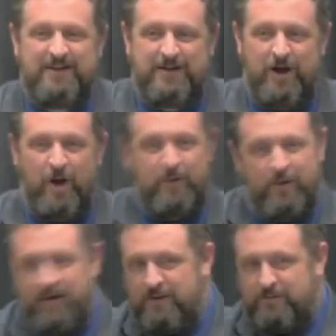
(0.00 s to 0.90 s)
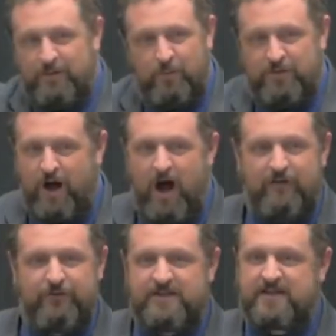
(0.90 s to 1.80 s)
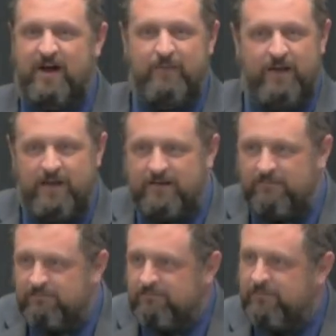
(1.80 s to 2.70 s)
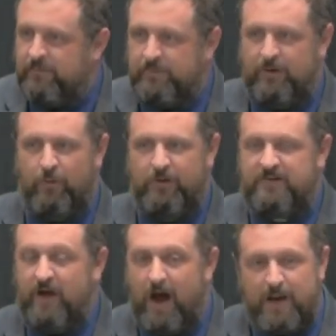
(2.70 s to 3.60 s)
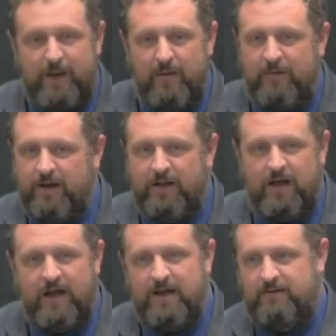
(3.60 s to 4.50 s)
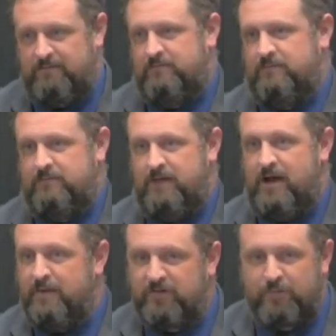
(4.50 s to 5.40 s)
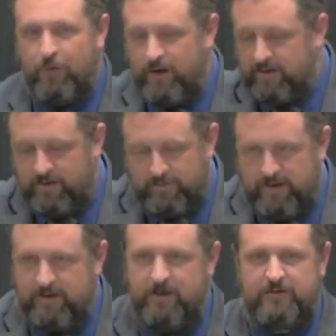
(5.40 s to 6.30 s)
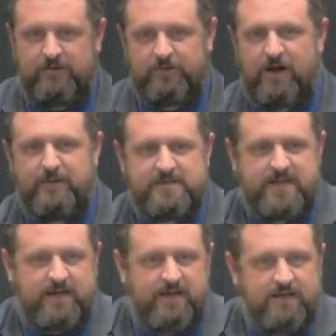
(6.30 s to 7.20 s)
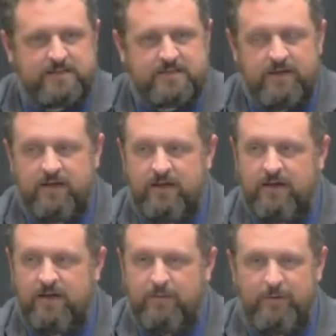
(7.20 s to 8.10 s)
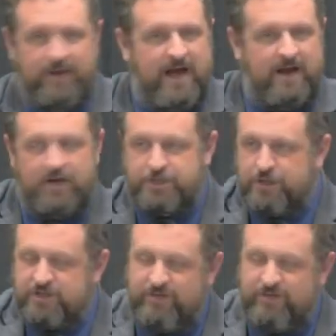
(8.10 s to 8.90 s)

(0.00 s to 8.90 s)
know, but we, the, the offerings come in. We don't really talk about money a lot. I am this morning a little bit, you know, because we're talking about Zacchaeus. But we got a church